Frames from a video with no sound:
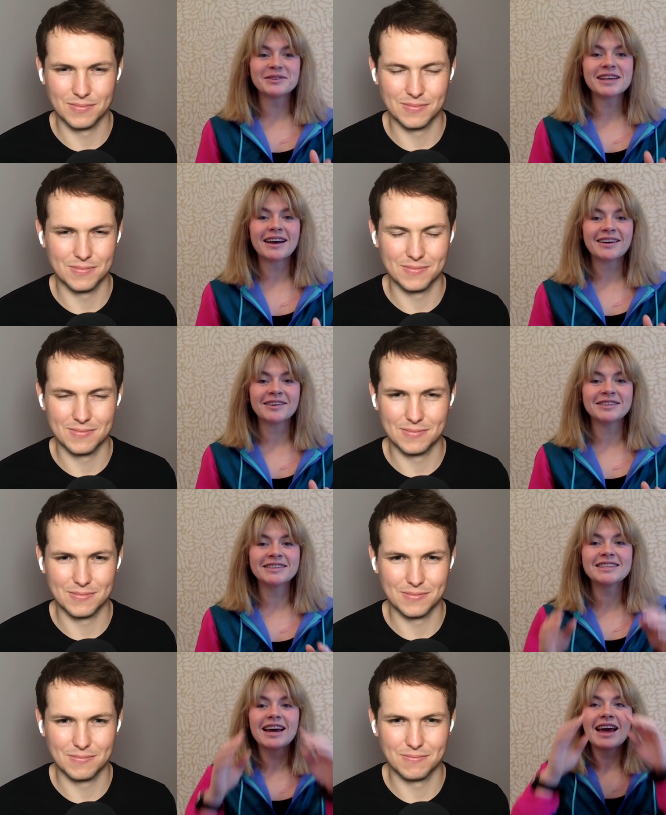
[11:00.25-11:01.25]
Speaker 1: single
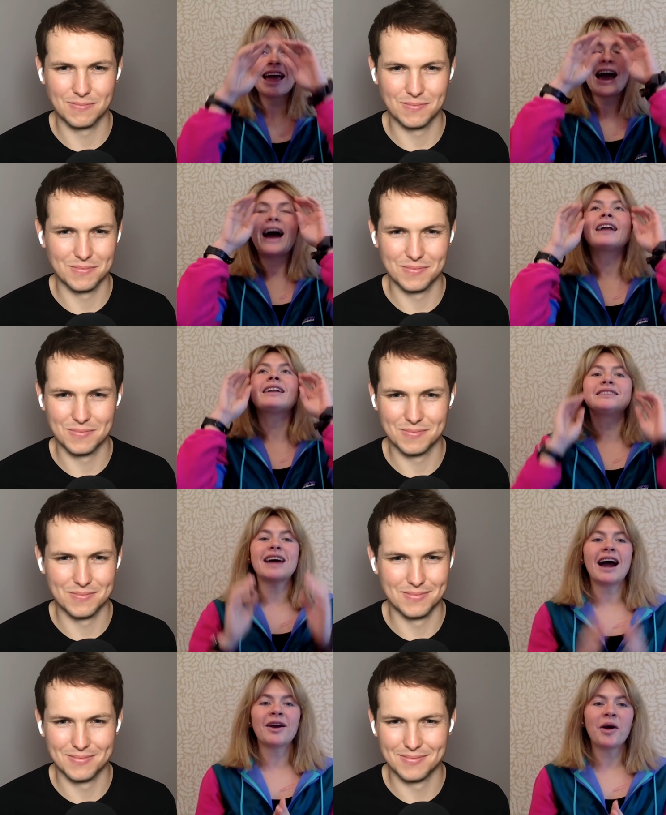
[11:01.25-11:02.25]
second.
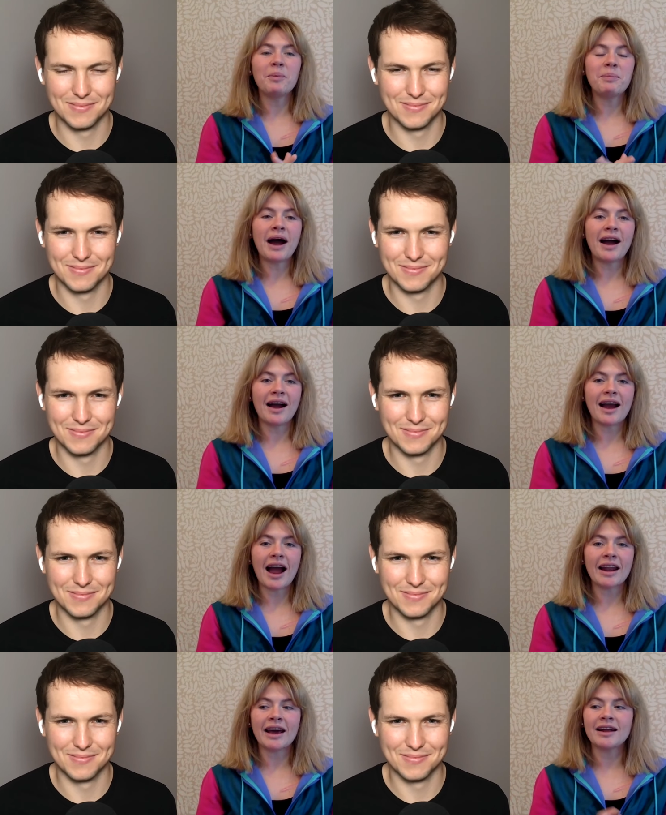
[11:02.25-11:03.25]
And I got back
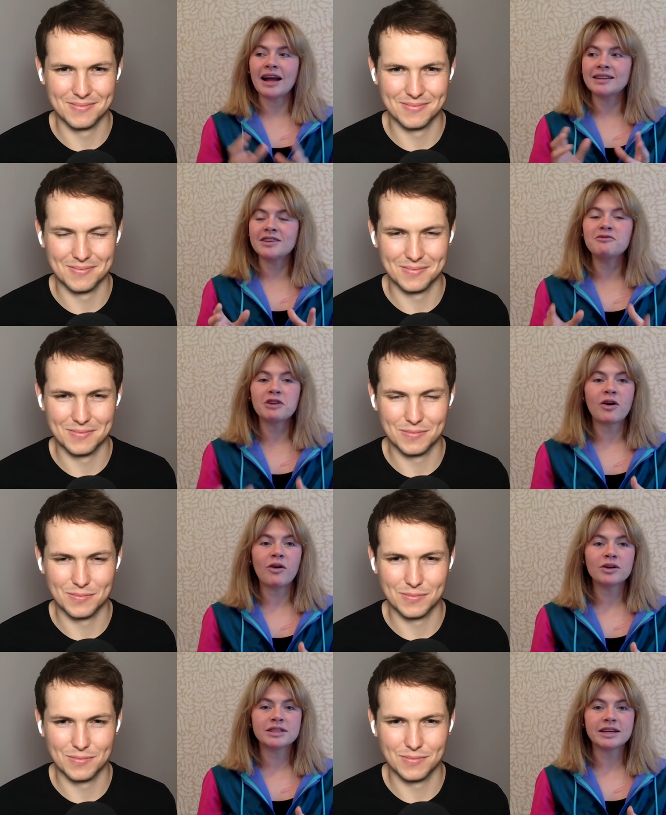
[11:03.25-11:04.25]
and I, I did a
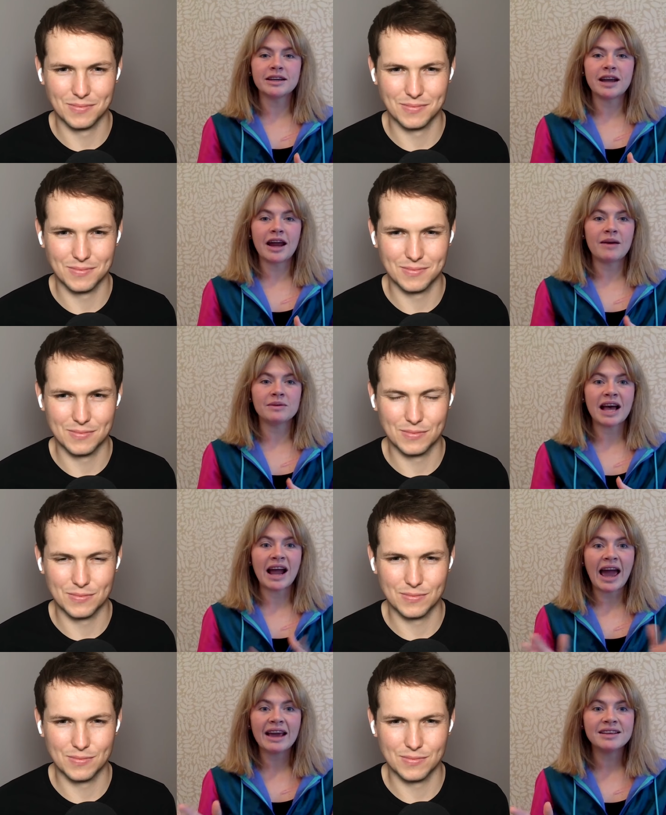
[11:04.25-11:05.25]
recording and I was
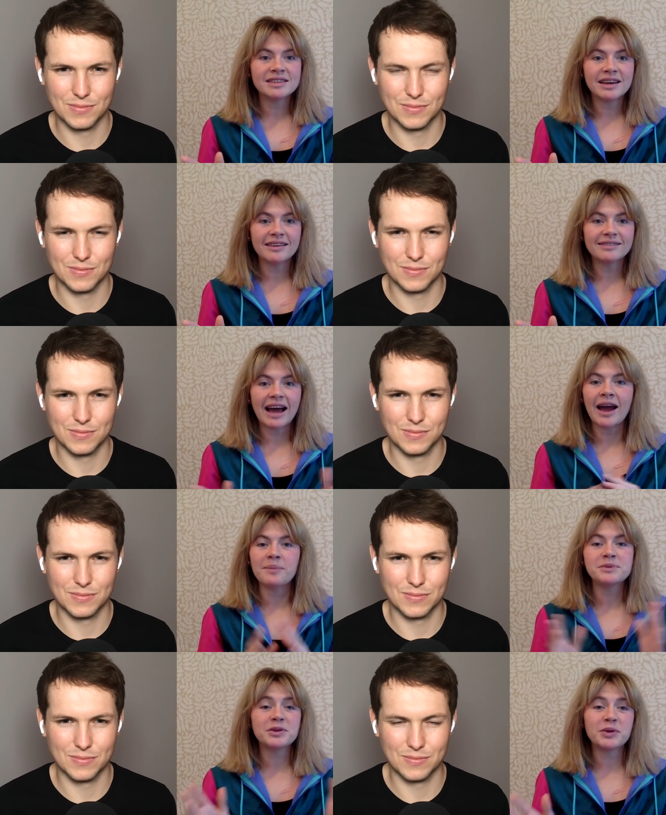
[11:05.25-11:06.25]
like, I hated it.
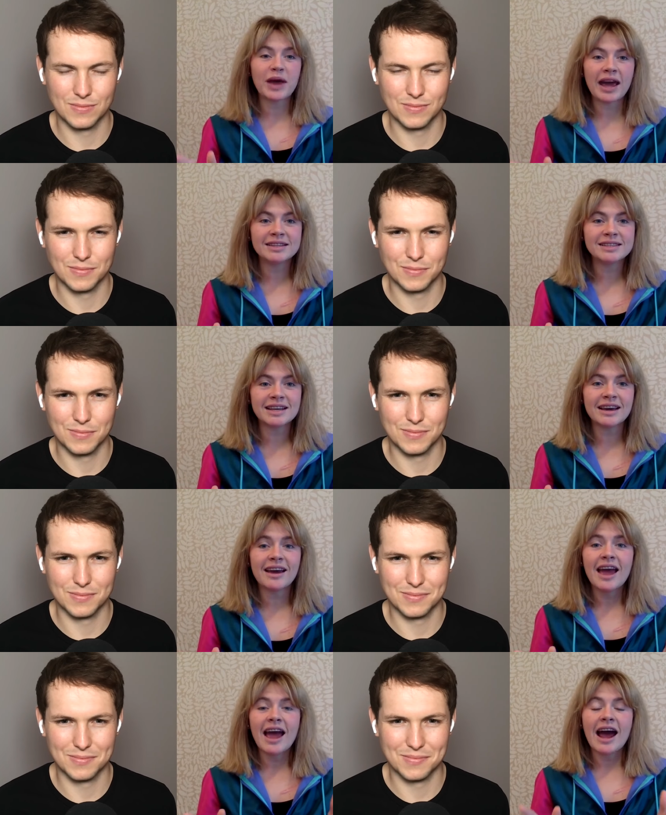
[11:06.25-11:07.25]
I absolutely hated it.
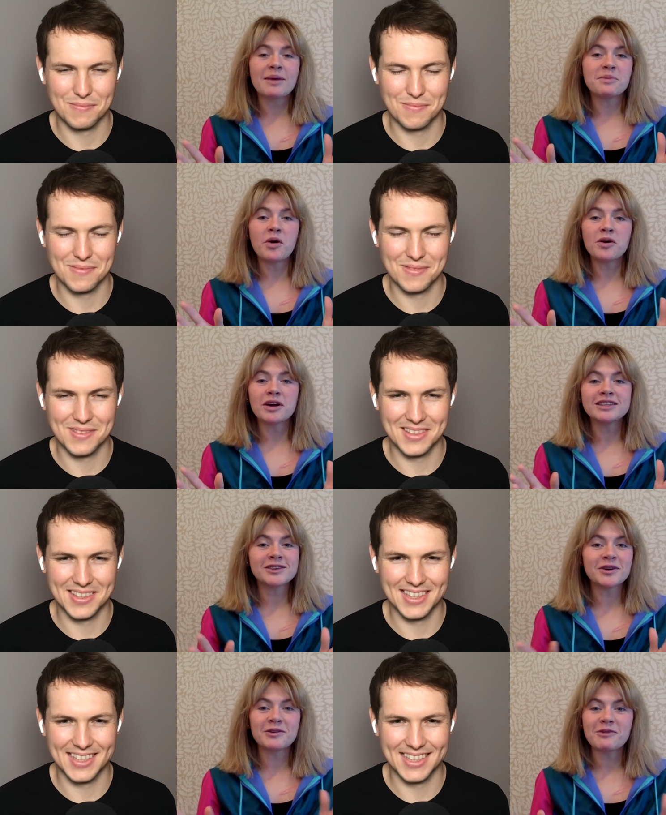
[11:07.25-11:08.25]
And I'm not going to
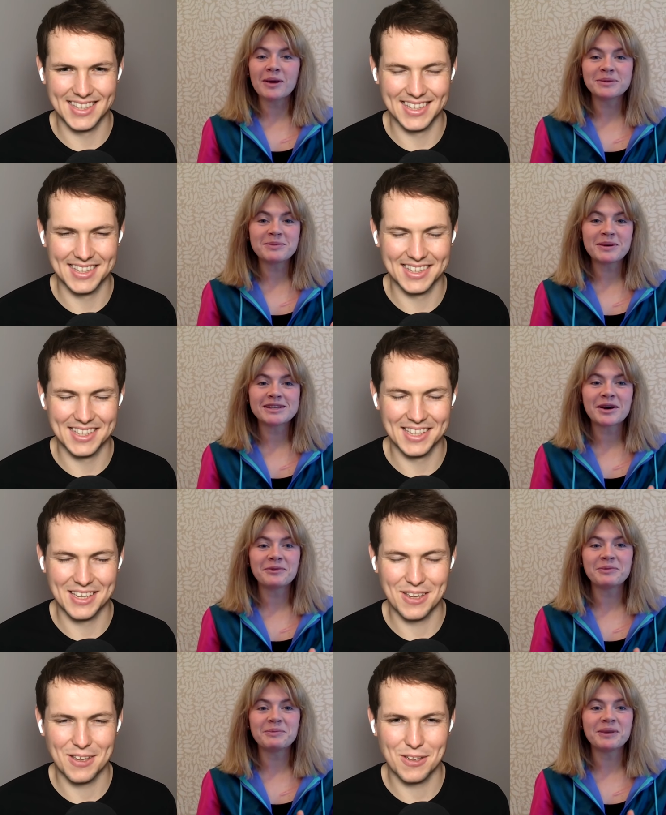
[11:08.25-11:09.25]
turn around to
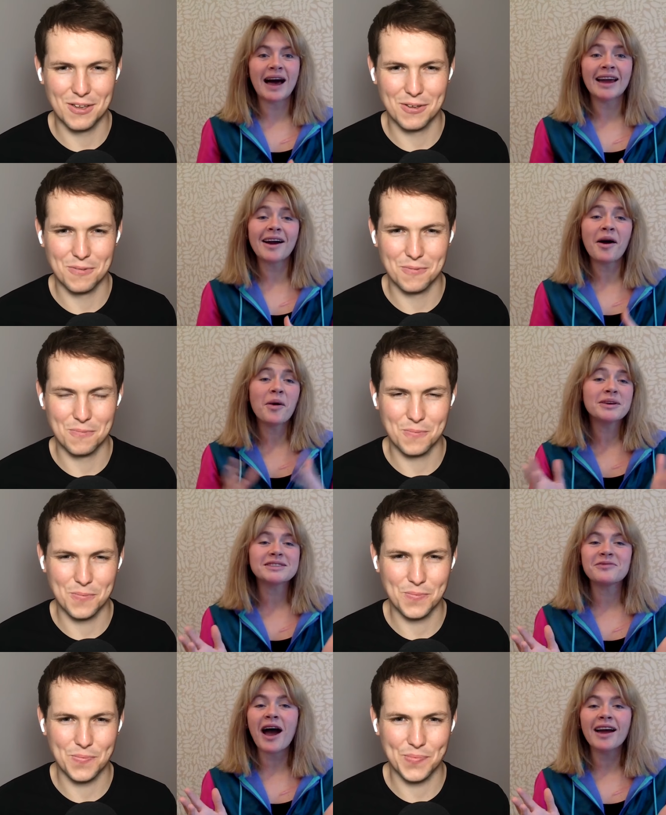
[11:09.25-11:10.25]
myself and be like, oh,
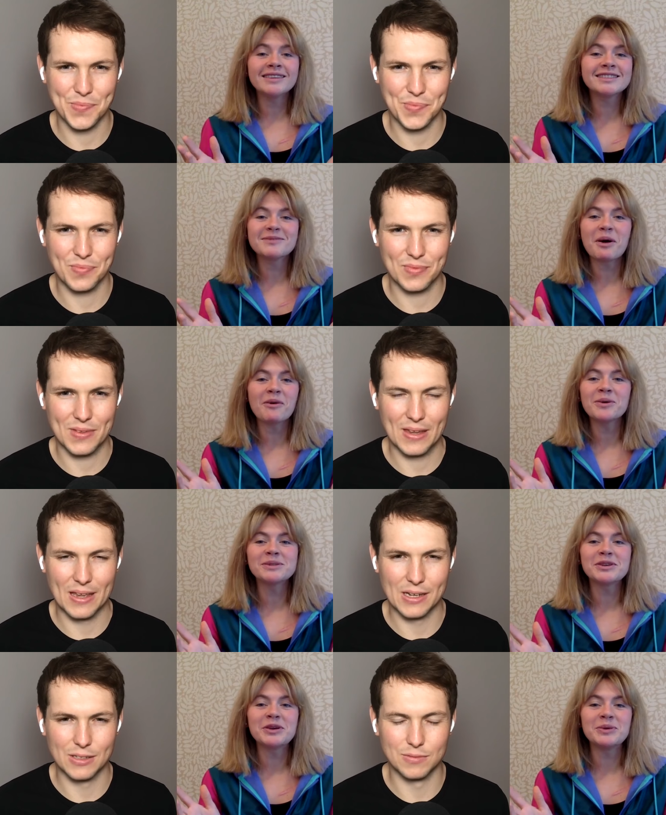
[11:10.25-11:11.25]
it's fine.
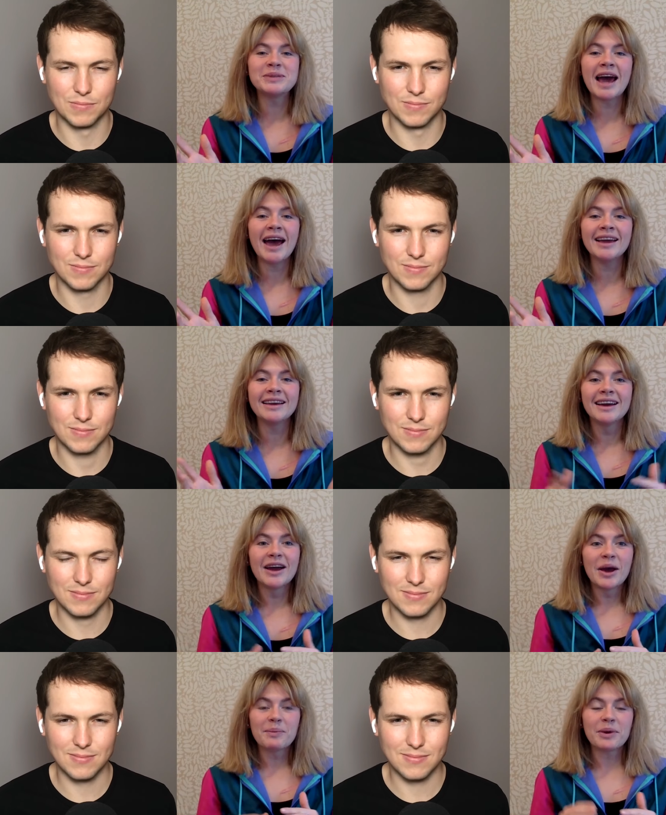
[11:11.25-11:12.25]
Tomorrow's a new day.
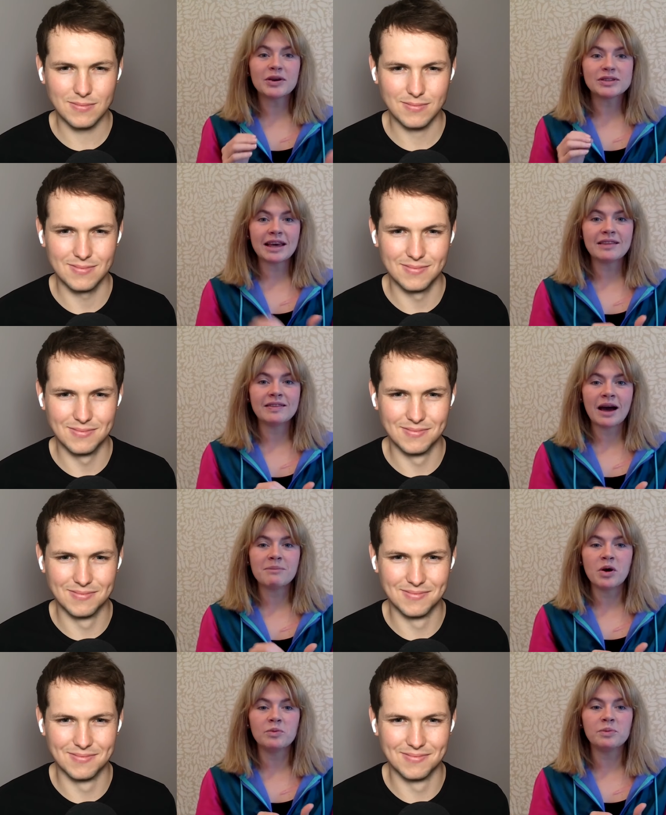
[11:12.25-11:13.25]
Because in
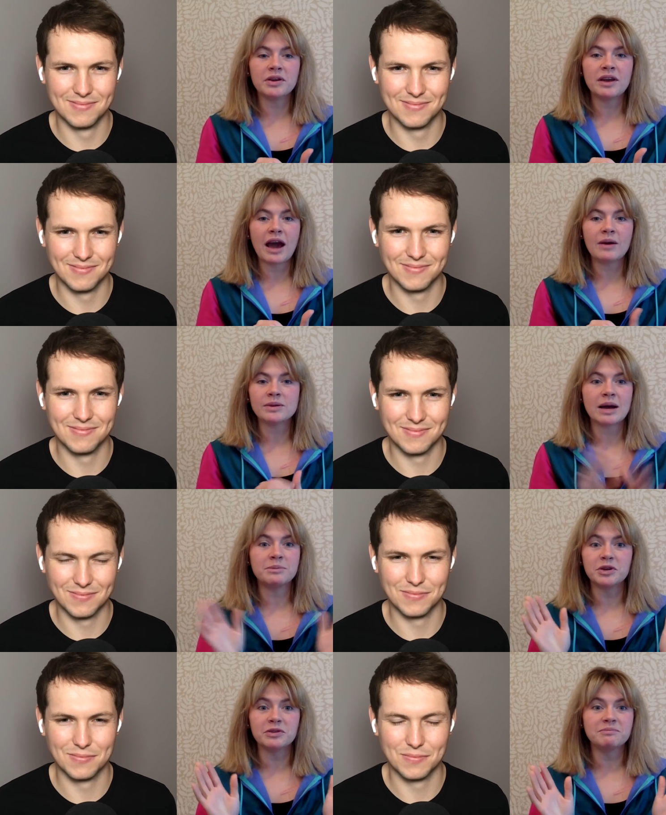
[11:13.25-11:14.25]
that moment, I was like,
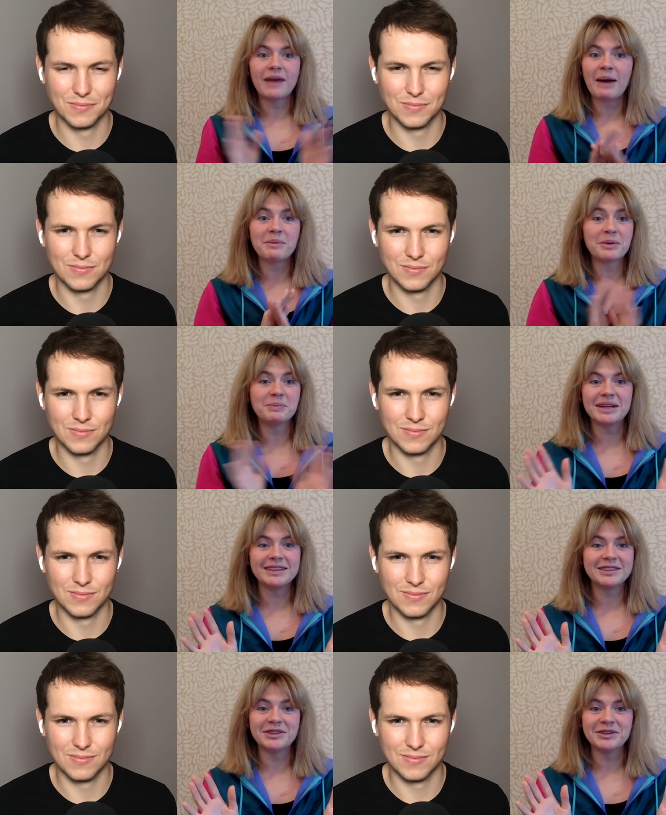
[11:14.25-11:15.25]
I'm done. I'm
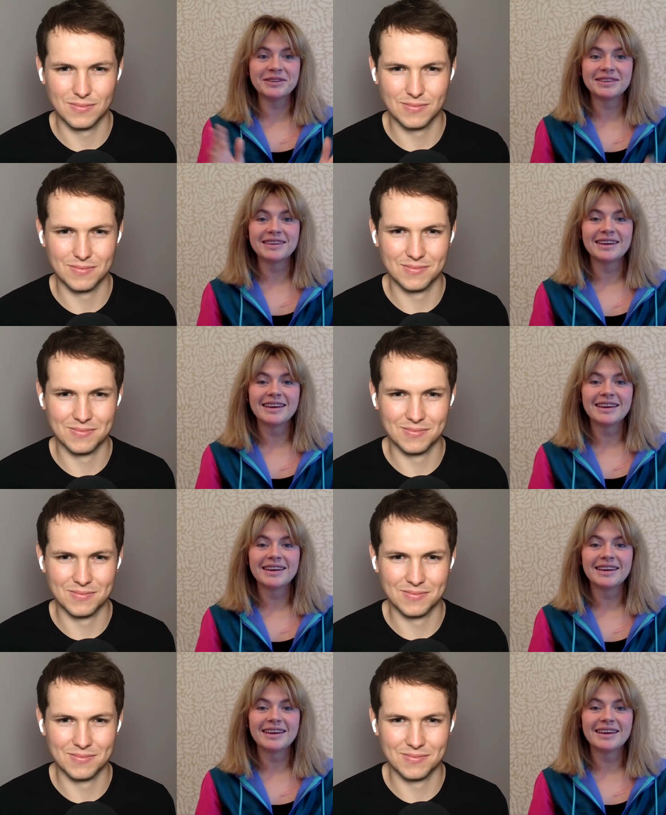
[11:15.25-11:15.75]
completely done.